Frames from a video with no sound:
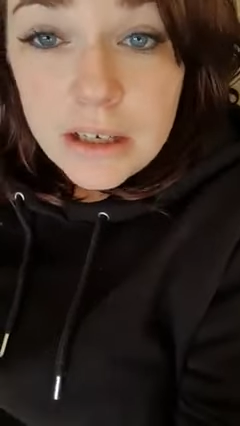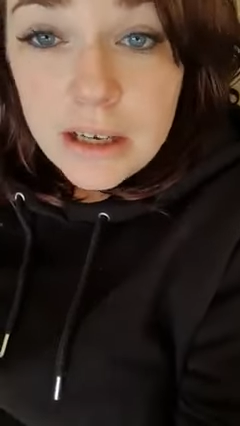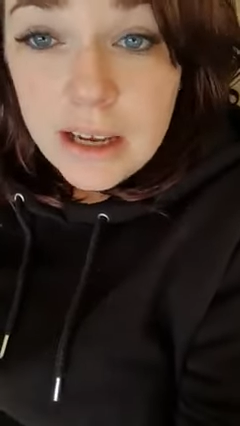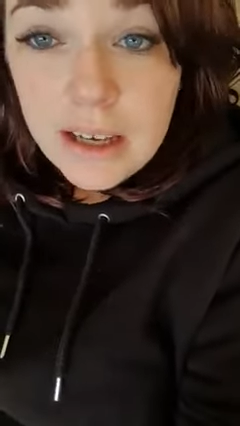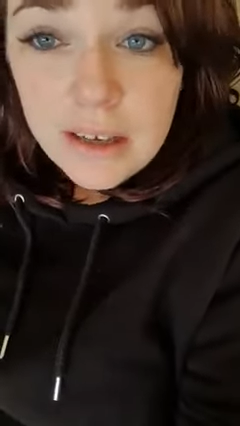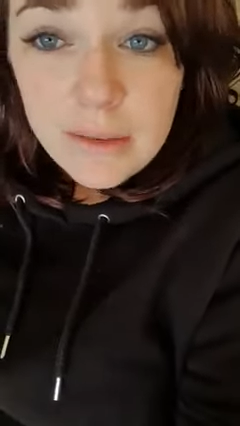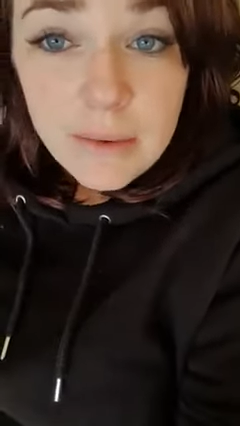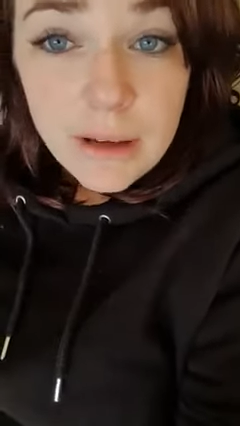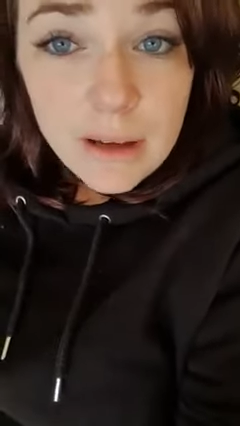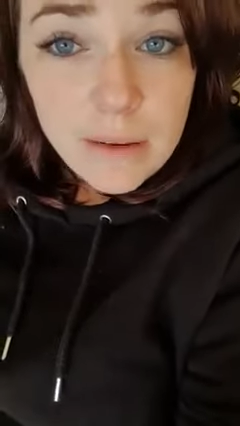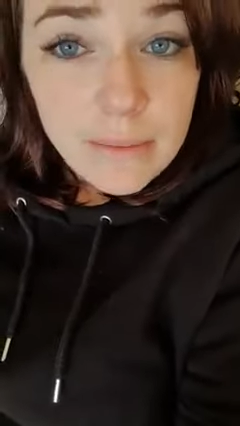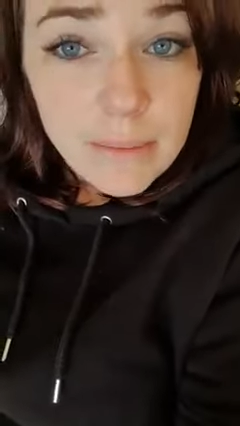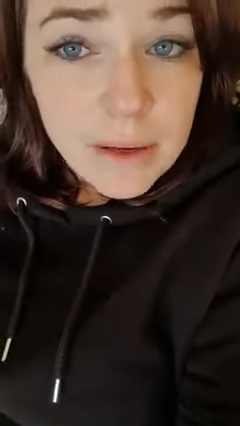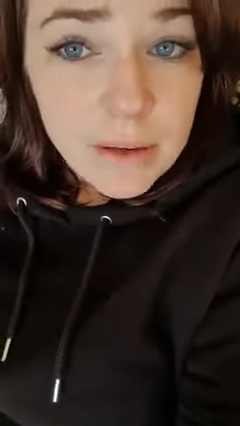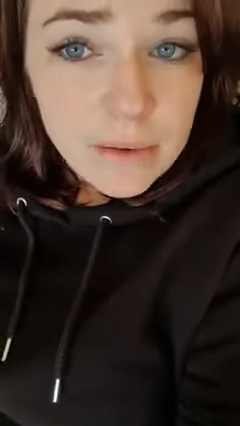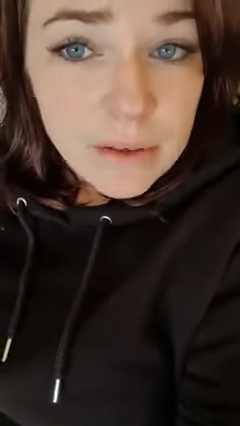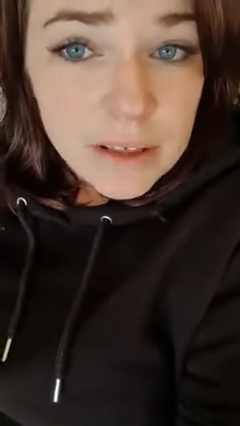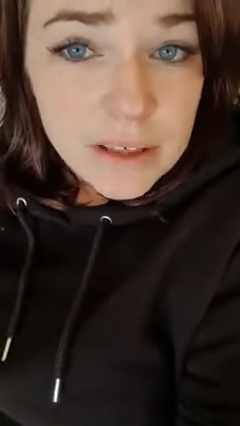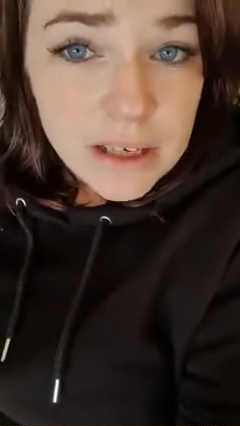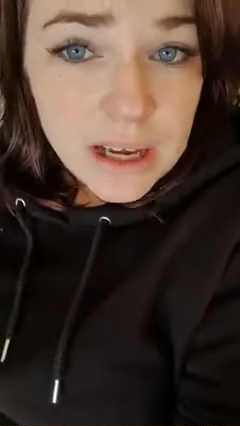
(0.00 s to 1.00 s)
Take them out,
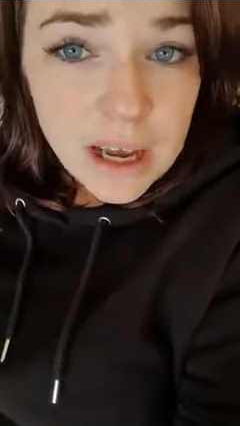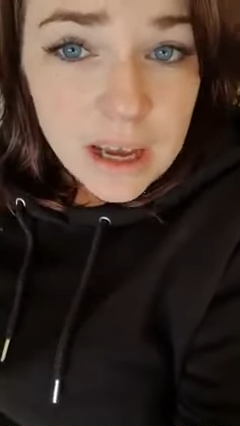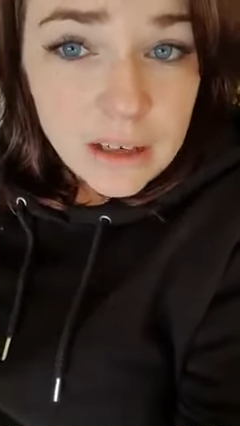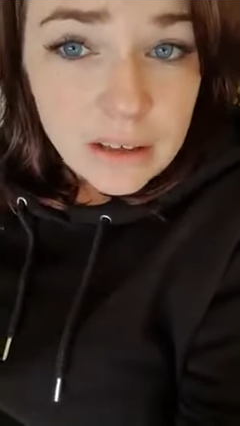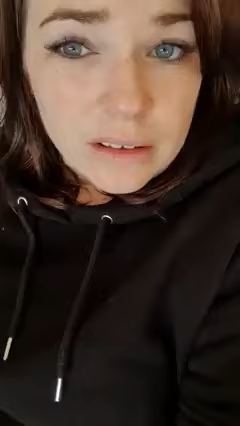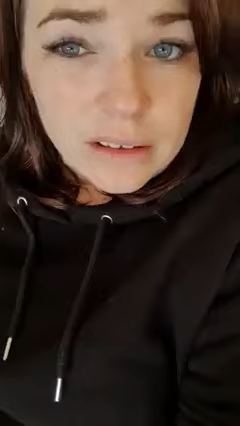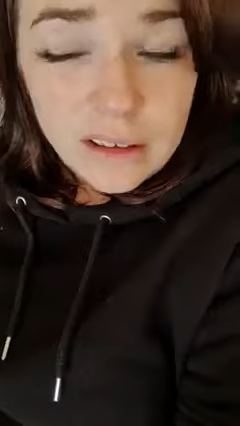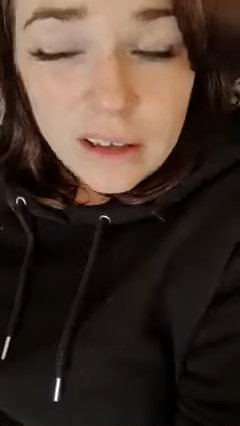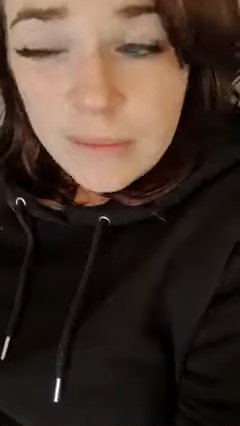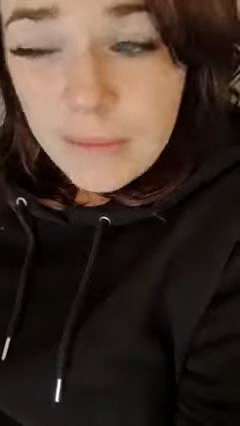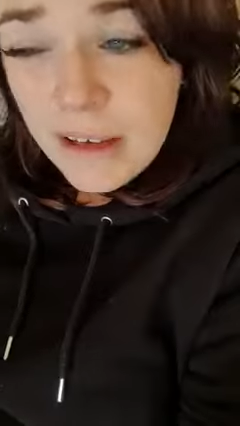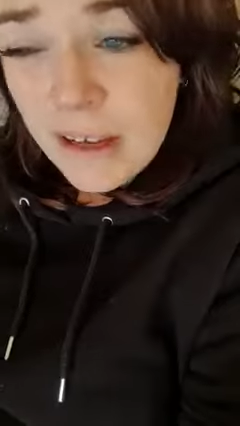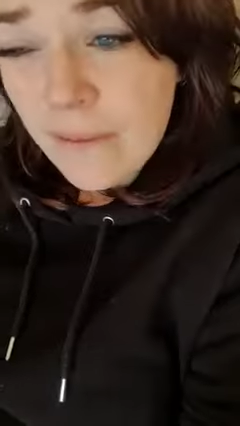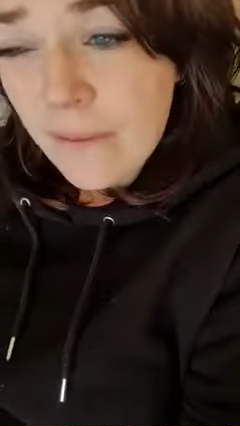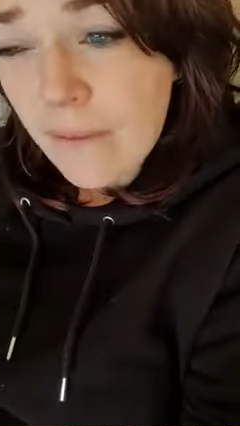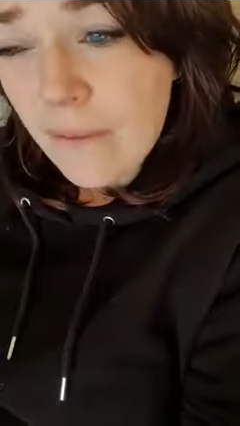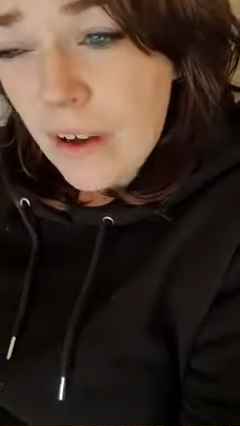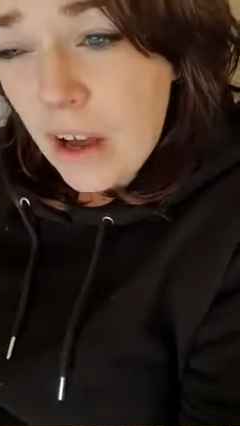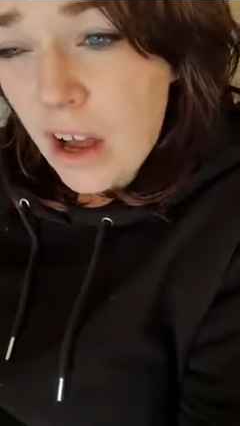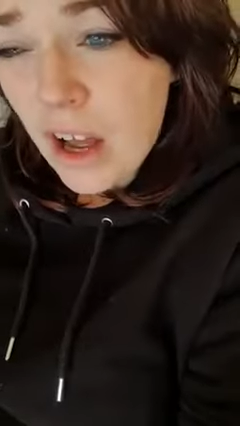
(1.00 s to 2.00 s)
build a den, go make a
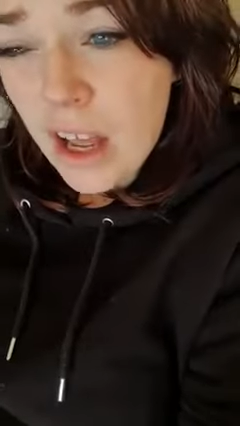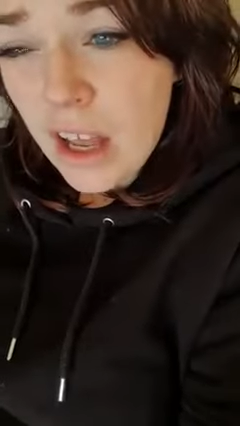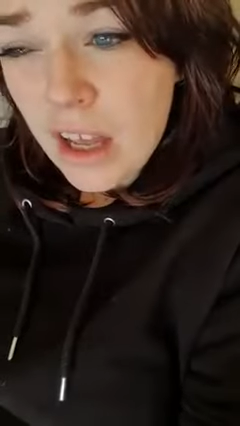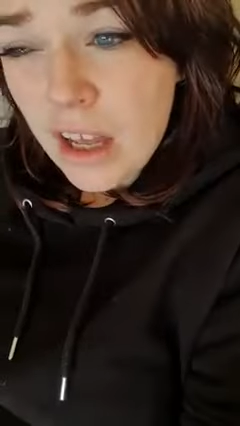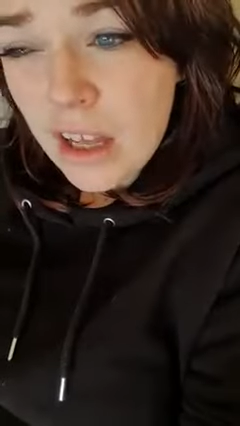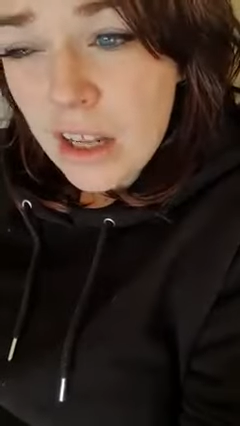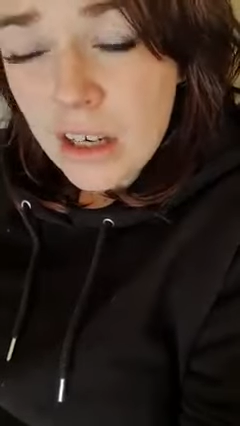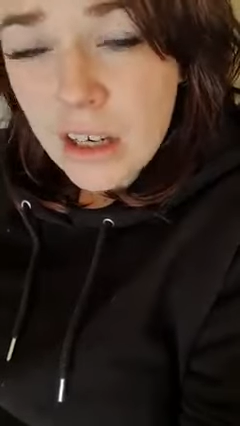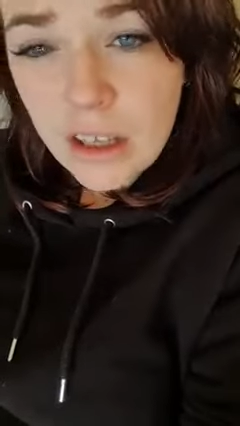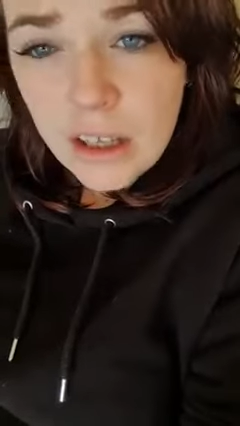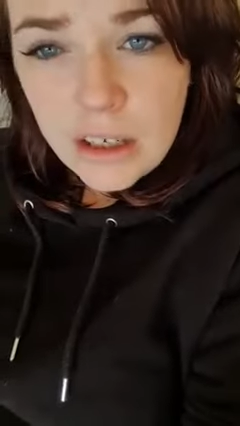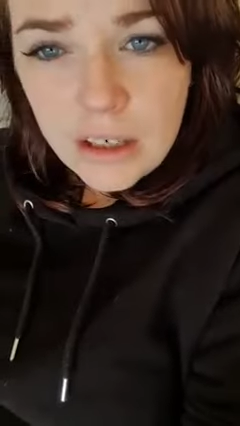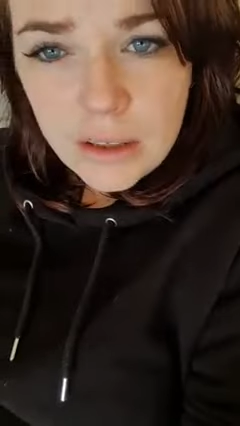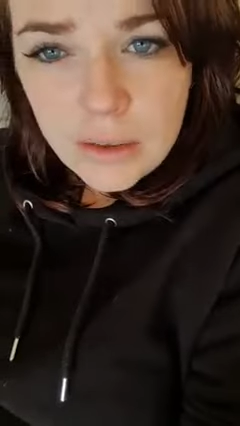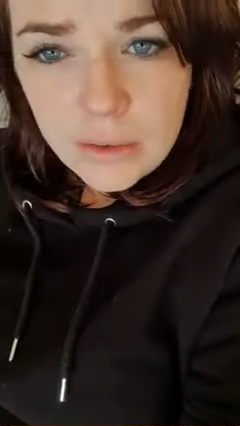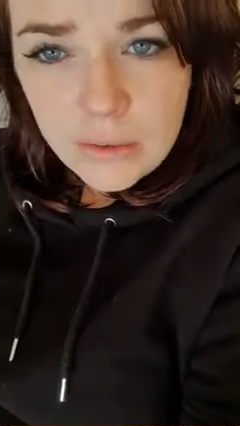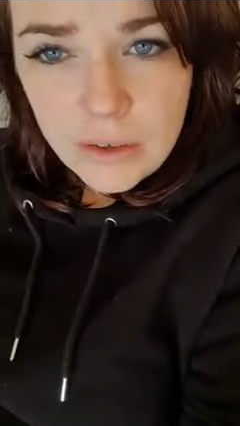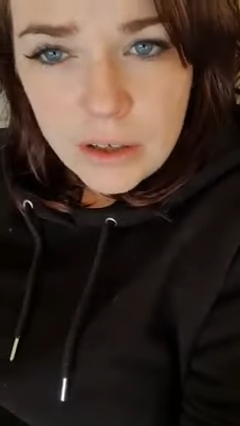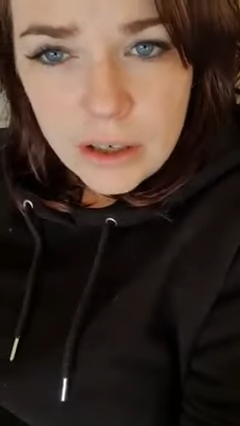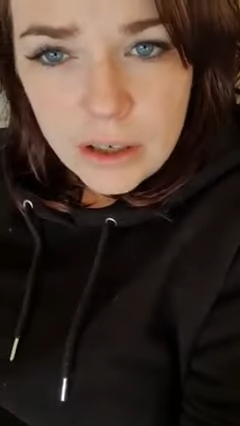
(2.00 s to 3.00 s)
fire, like a
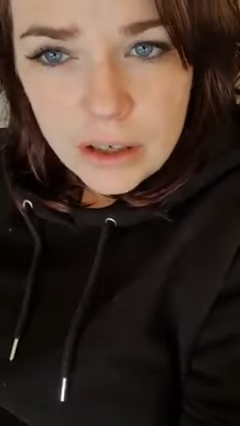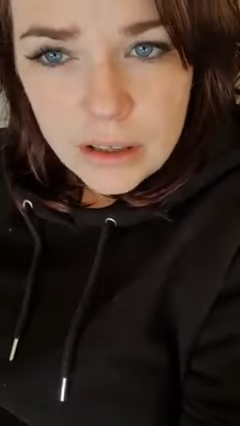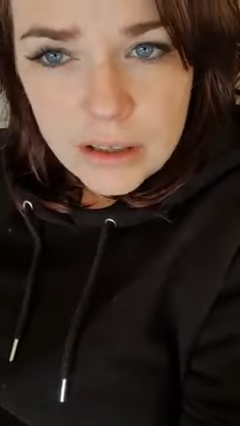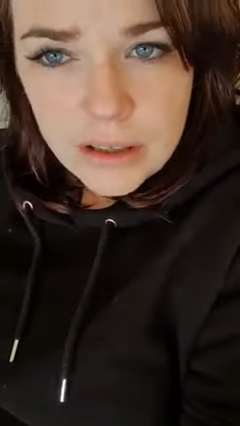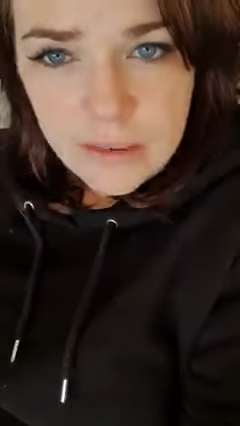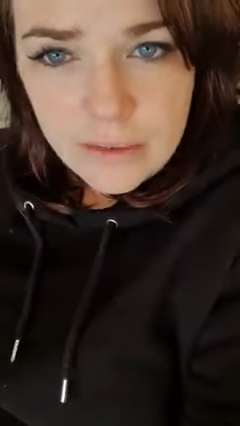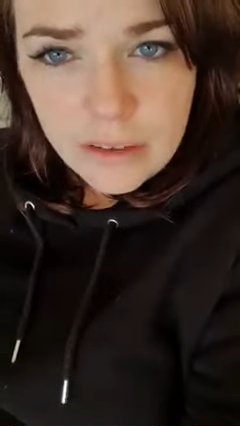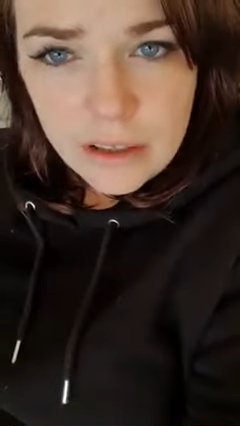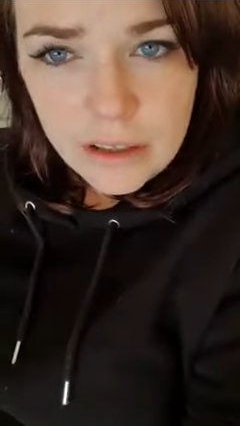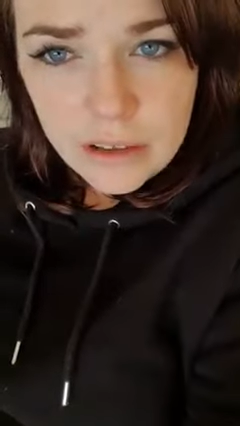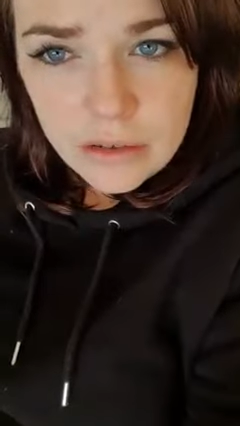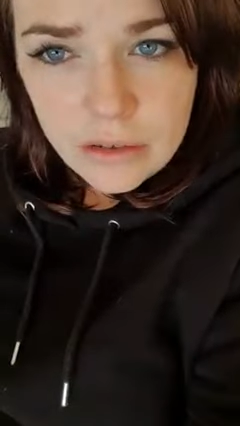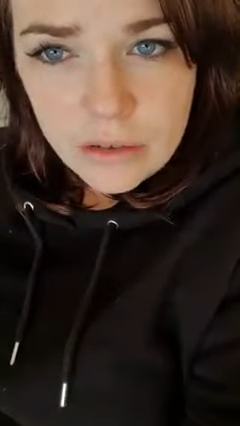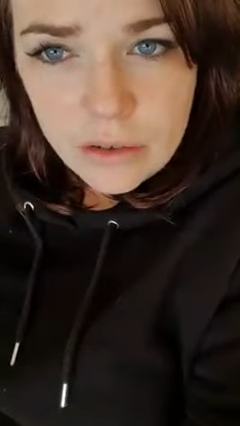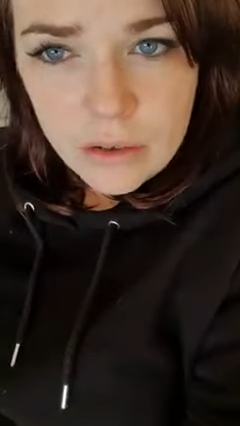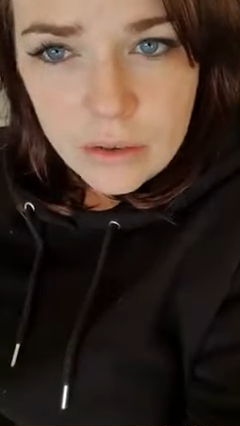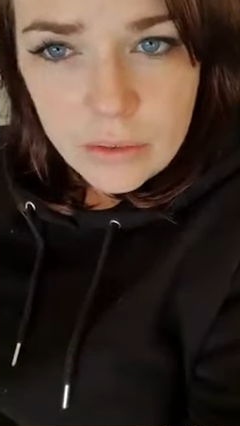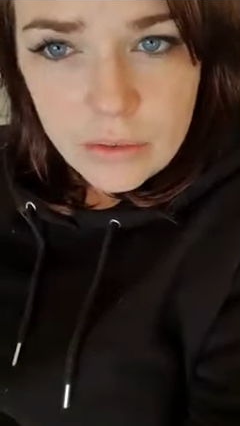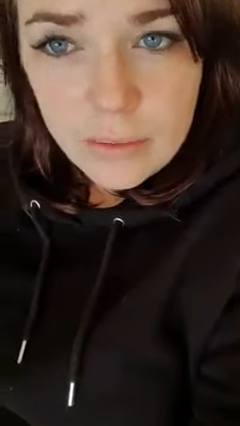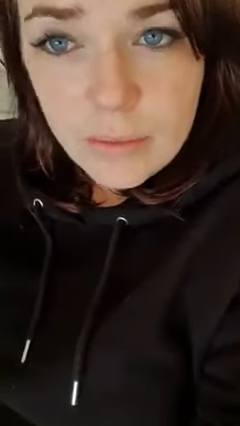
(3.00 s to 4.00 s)
little fire, safely
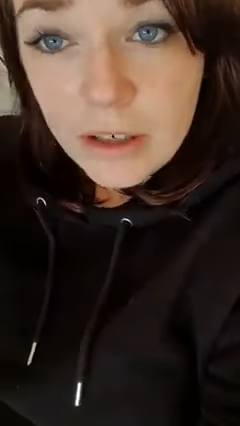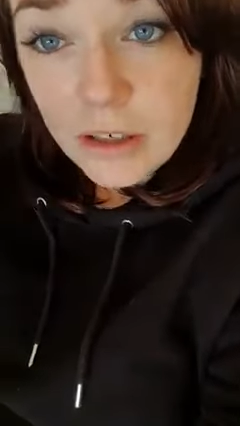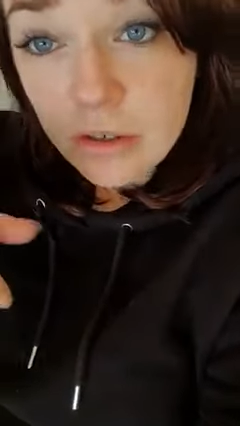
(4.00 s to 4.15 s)
controlled.